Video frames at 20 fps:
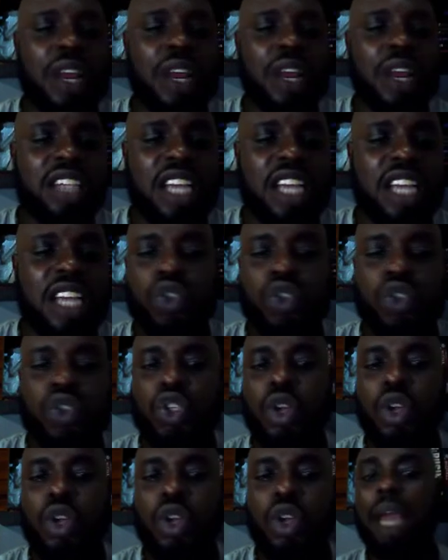financial
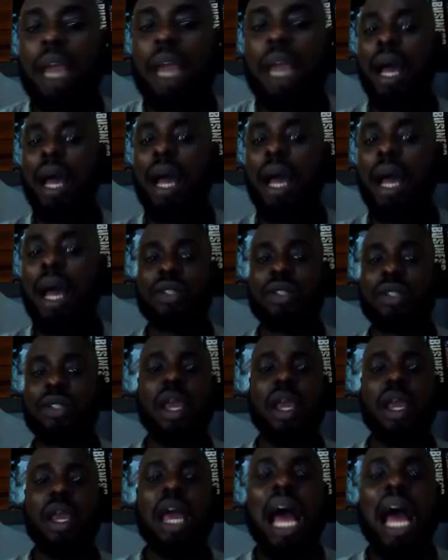institutions like banks
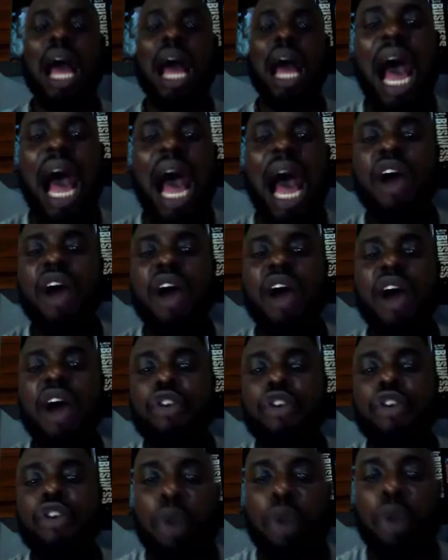are
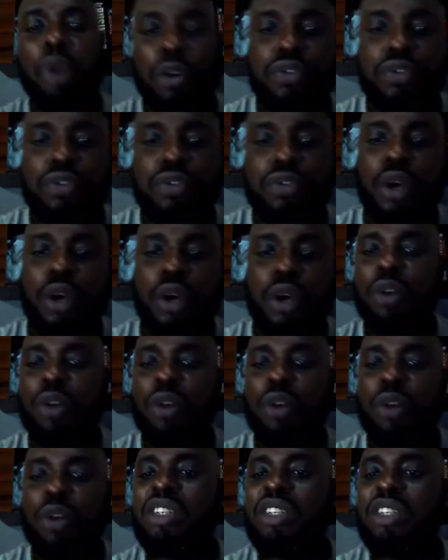removed
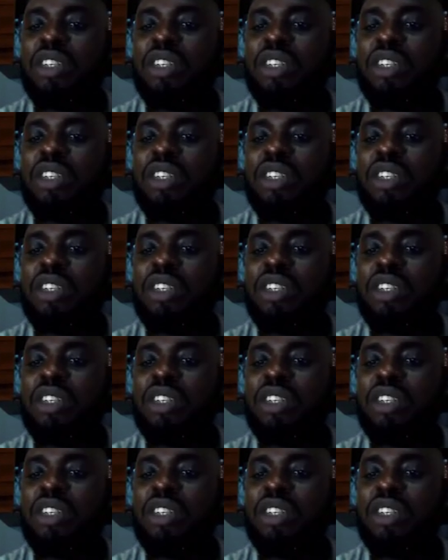from the